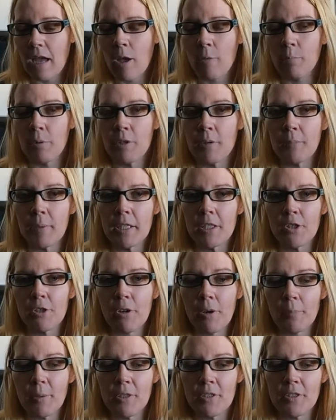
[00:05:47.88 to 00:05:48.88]
I'll put the
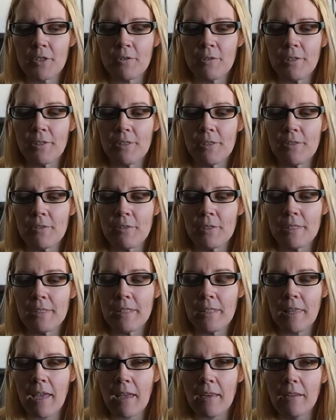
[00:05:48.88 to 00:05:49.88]
picture up on the screen so you can
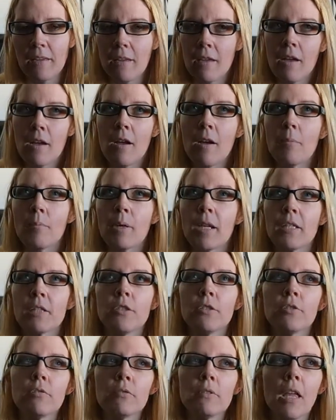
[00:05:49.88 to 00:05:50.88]
see that. But I
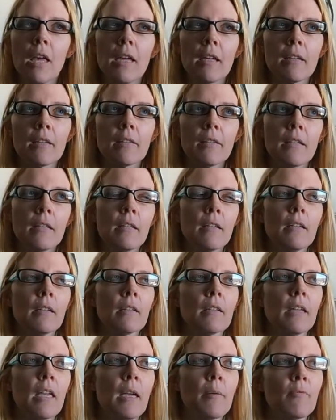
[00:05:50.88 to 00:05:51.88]
do like
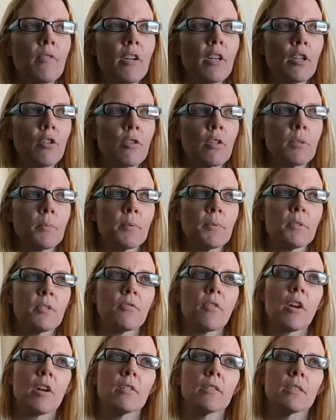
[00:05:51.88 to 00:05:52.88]
the campfire curriculums as
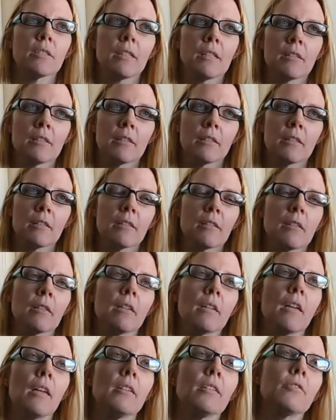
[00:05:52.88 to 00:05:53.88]
far as
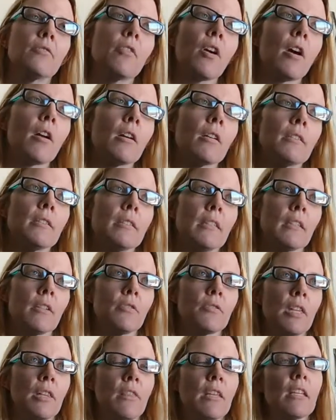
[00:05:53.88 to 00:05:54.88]
as far as it
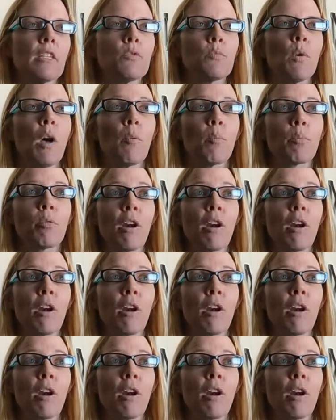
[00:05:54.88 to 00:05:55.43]
goes. I think it's well